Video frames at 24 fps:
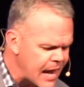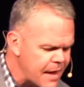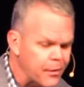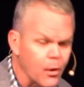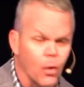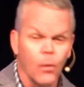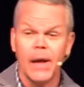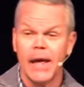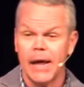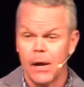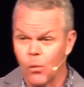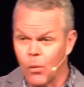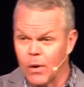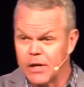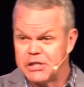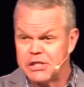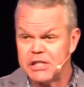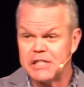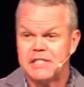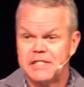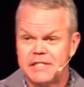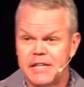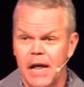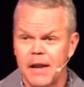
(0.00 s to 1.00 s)
day of the week,
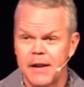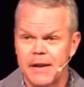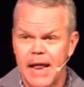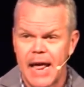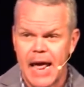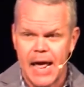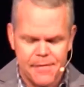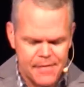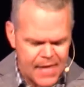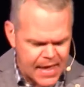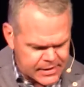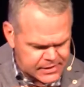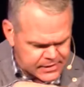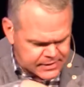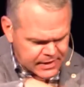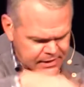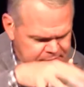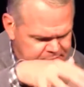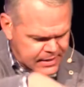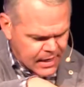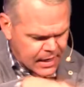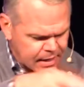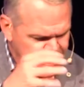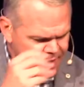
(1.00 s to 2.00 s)
which is Sunday, that's the
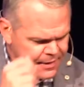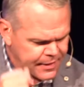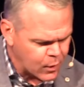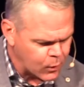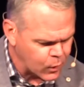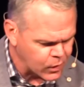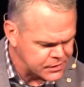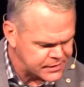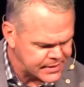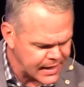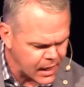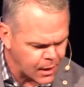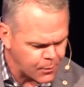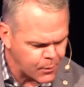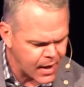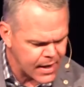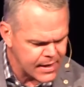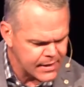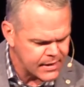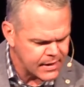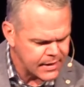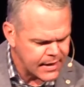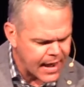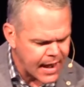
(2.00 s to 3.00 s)
Sunday that we're
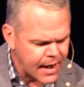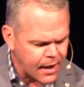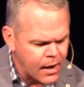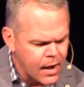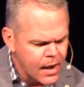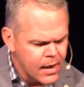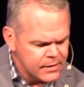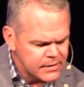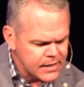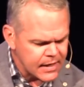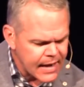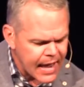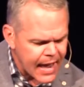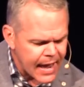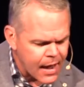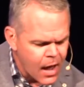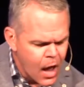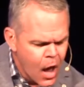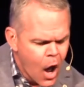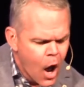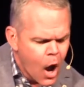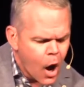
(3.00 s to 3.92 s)
celebrating today.